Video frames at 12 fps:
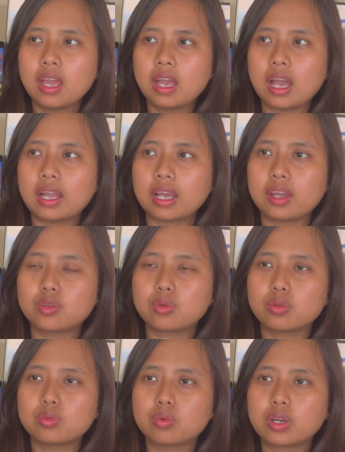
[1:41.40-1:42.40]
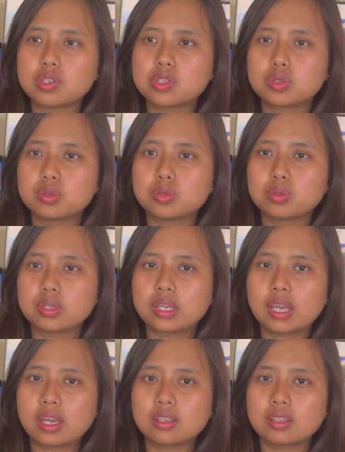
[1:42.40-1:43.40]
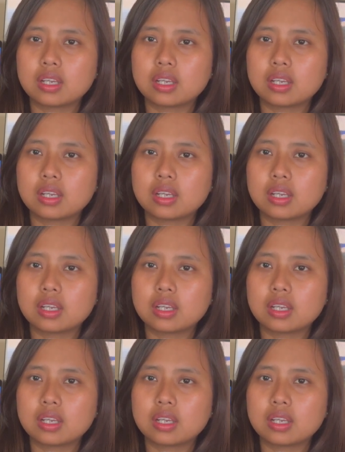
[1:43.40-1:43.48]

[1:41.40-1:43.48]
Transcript: And I don't want to get